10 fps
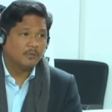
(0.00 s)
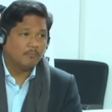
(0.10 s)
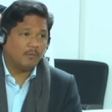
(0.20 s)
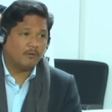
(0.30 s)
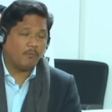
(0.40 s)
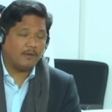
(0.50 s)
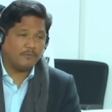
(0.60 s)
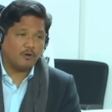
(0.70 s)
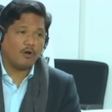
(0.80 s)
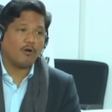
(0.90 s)
But while
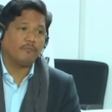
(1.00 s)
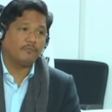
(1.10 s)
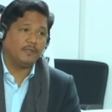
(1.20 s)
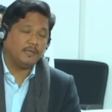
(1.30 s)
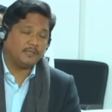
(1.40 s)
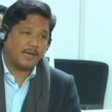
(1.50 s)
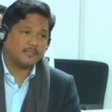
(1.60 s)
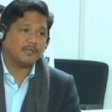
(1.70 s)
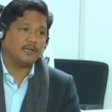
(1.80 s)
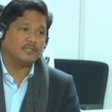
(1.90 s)
we talk of the
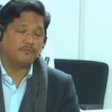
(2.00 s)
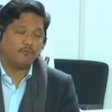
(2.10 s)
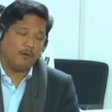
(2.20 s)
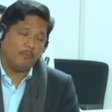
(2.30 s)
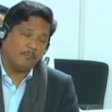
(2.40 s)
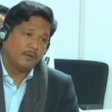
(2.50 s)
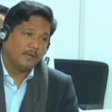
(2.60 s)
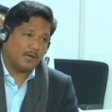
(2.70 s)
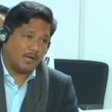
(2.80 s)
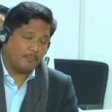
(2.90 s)
tax collection from
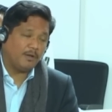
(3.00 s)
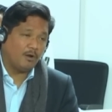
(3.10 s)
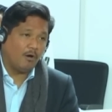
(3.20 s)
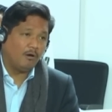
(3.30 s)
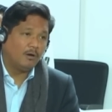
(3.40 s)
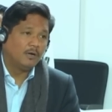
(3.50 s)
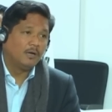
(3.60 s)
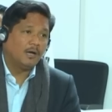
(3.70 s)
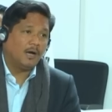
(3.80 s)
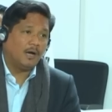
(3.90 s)
Karbi
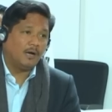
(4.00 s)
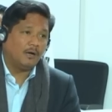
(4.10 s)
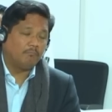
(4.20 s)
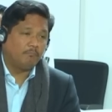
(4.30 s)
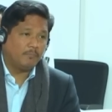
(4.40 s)
Along,